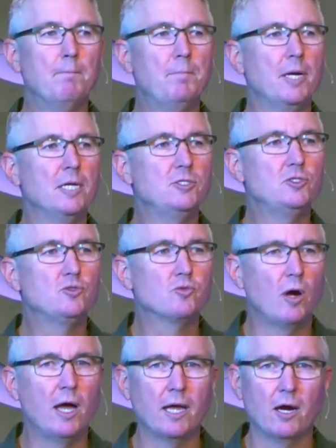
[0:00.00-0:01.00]
but it's
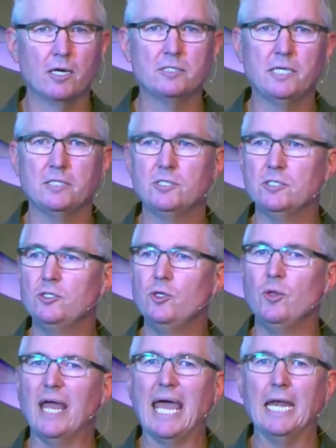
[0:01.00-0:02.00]
drawing our attention
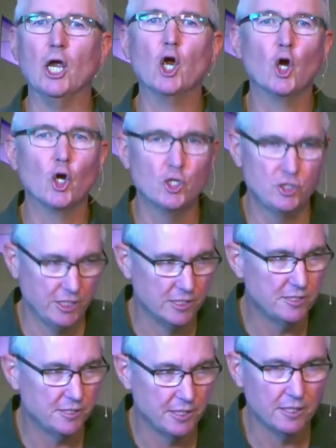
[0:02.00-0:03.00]
to an
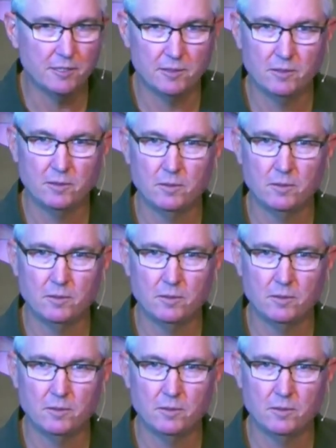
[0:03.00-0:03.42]
urgency.